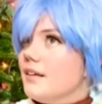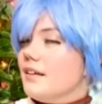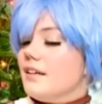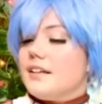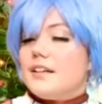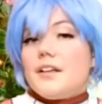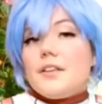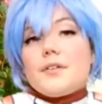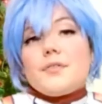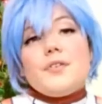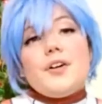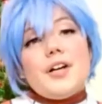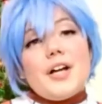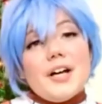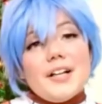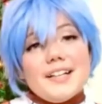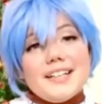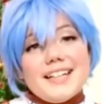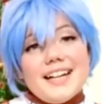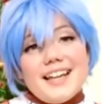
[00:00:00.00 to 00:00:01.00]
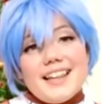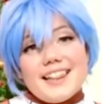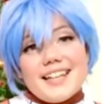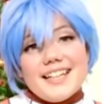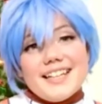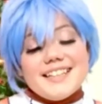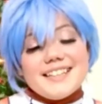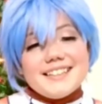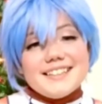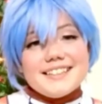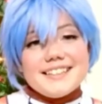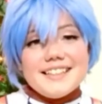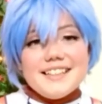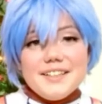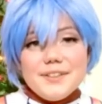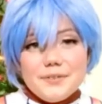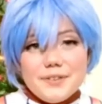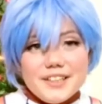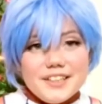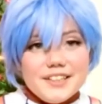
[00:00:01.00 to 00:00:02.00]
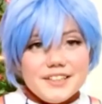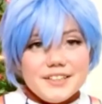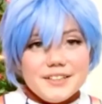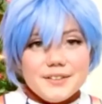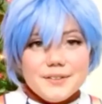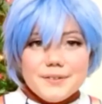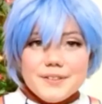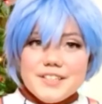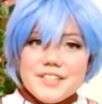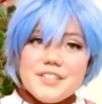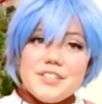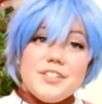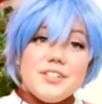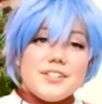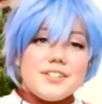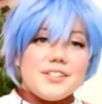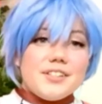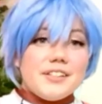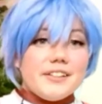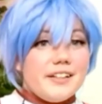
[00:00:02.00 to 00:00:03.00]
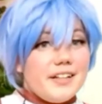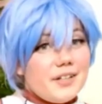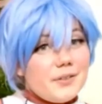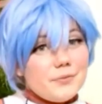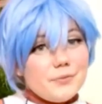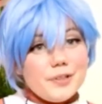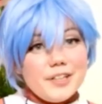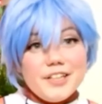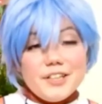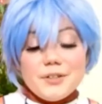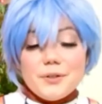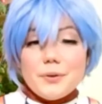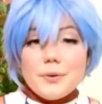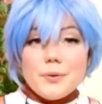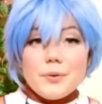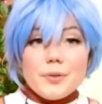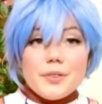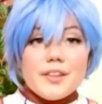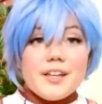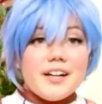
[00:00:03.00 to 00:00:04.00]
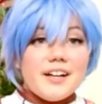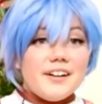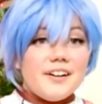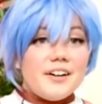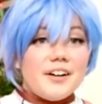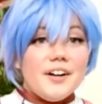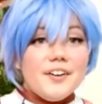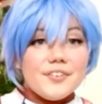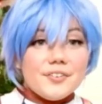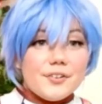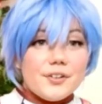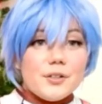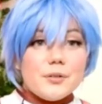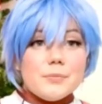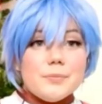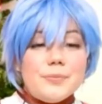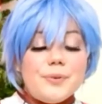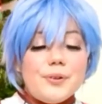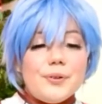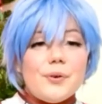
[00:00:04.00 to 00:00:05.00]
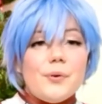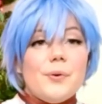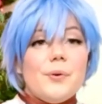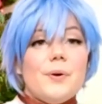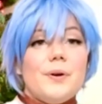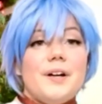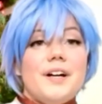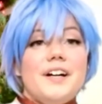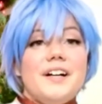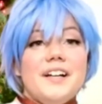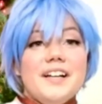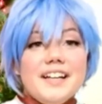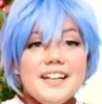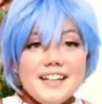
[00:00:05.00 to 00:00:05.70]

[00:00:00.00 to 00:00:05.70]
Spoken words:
Another fun holiday things that you can do is just redo their costumes, or